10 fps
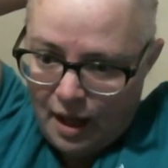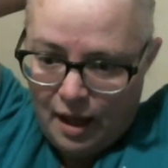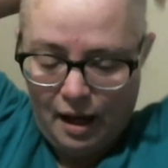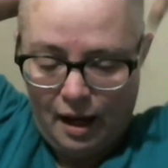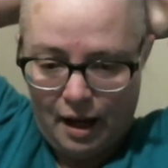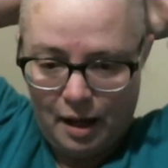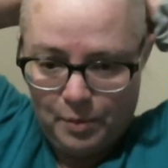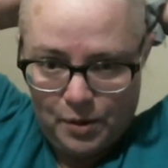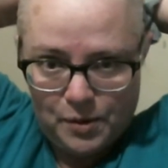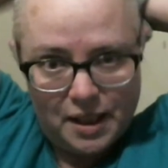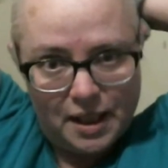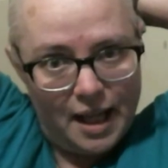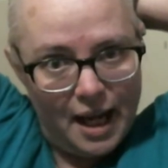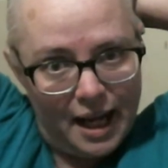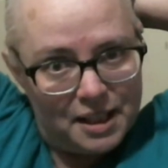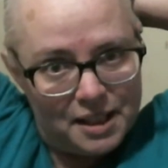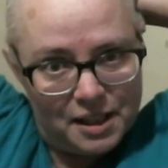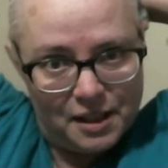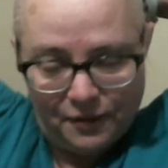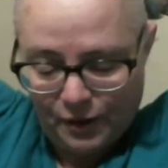I am using a
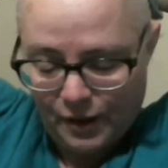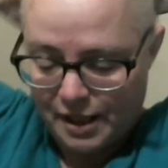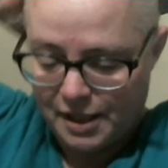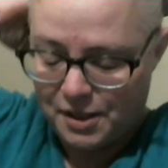different